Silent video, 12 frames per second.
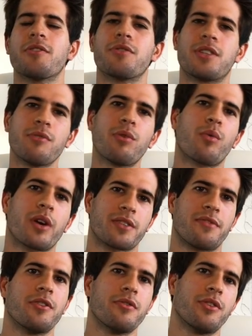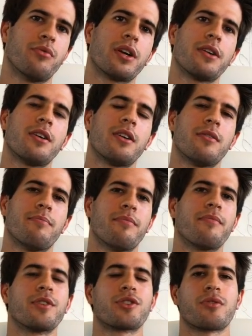you. See what works for you. You want to
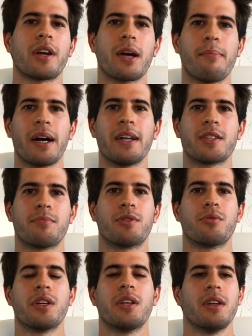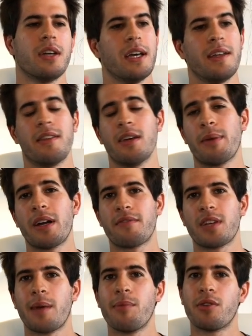strike a balance between the amount of
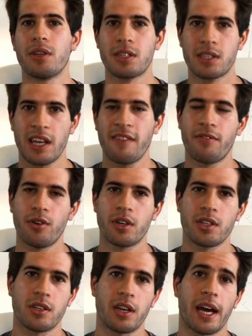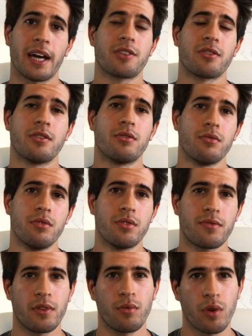time you can stay focused and actually do
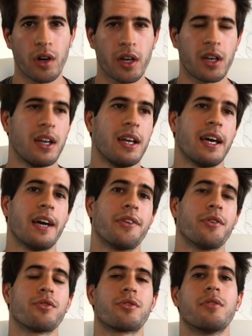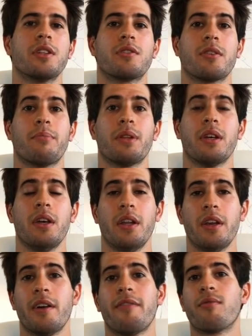useful work. And you also need to complete
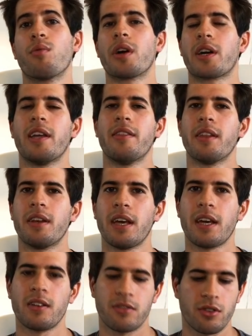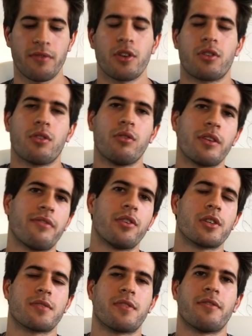enough work in the day. So if you can only
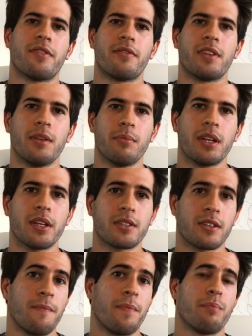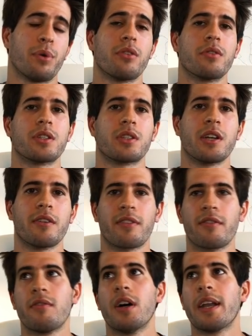focus for 15 minutes, but you only study
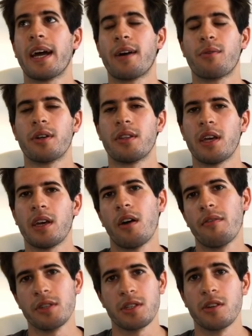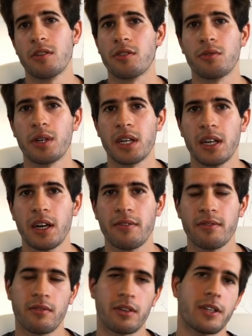for an hour a day, obviously you're not doing
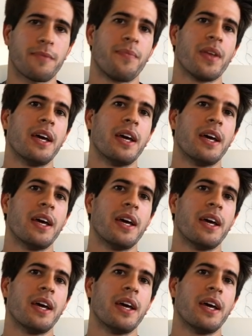enough, right?